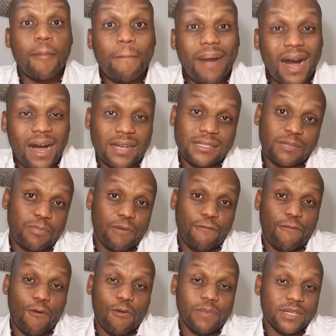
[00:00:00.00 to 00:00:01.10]
past
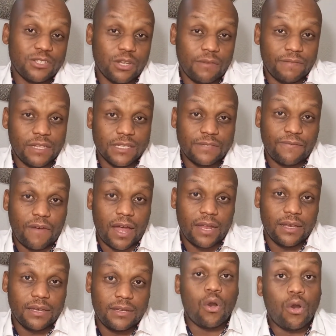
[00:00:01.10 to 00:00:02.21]
performance of this fund,
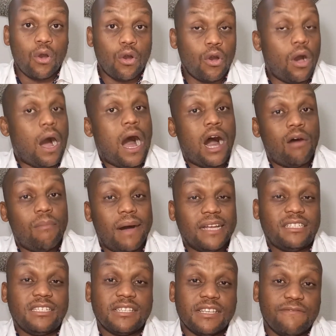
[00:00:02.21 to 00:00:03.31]
or how much
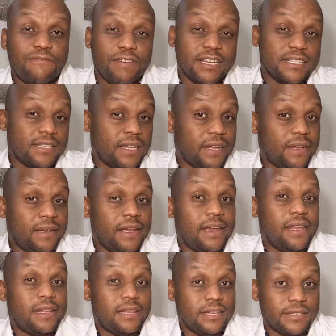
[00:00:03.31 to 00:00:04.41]
is invested
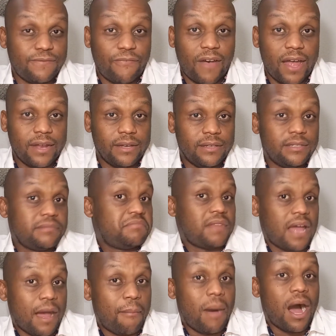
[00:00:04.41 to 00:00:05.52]
in this fund,
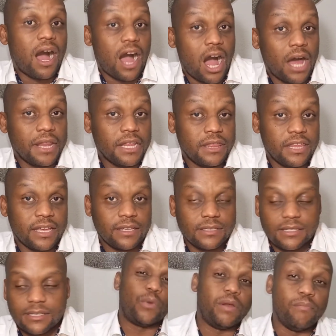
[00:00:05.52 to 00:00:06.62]
among other things.
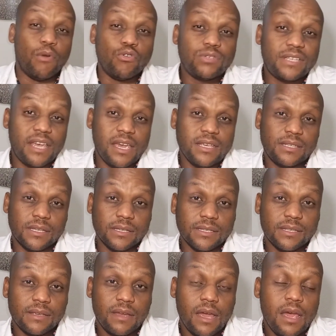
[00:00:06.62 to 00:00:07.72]
So in most cases,
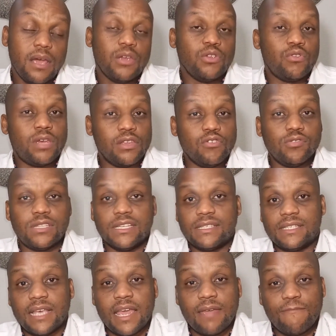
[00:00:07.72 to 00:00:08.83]
you can use the
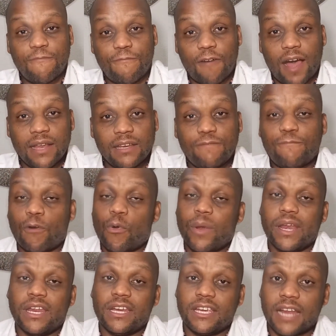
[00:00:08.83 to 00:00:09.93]
same fund for an
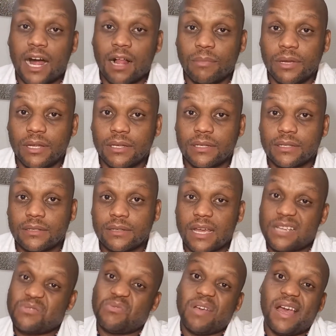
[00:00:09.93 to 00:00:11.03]
endowment
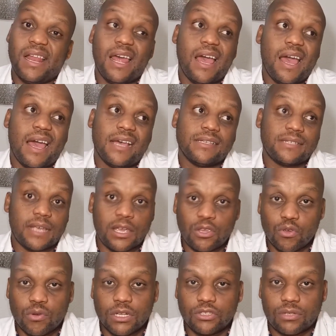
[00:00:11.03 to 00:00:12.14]
as well as a
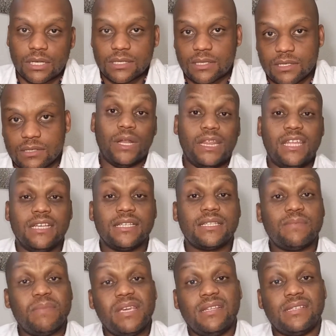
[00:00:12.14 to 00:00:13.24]
unit trust. What this
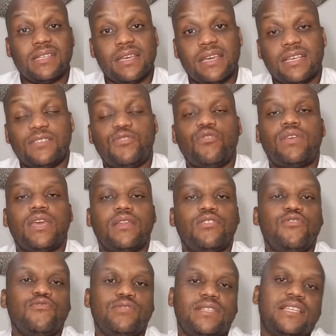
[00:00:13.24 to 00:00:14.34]
means is you can
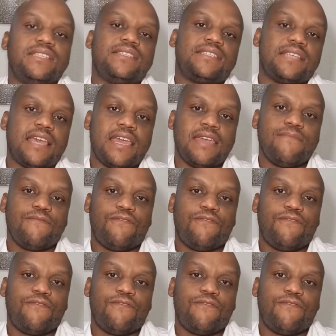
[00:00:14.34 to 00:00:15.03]
use the same